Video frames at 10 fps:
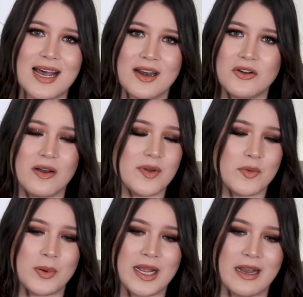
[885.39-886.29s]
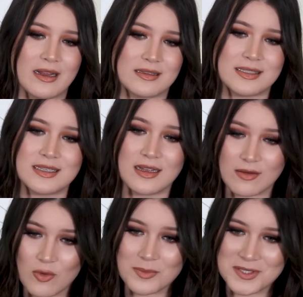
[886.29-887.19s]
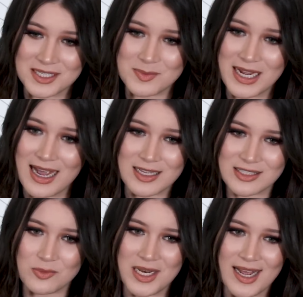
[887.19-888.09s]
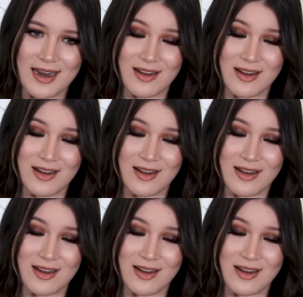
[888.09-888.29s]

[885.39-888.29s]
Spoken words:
I don't know. I've never played it. Doesn't the corpse husband guy still play it?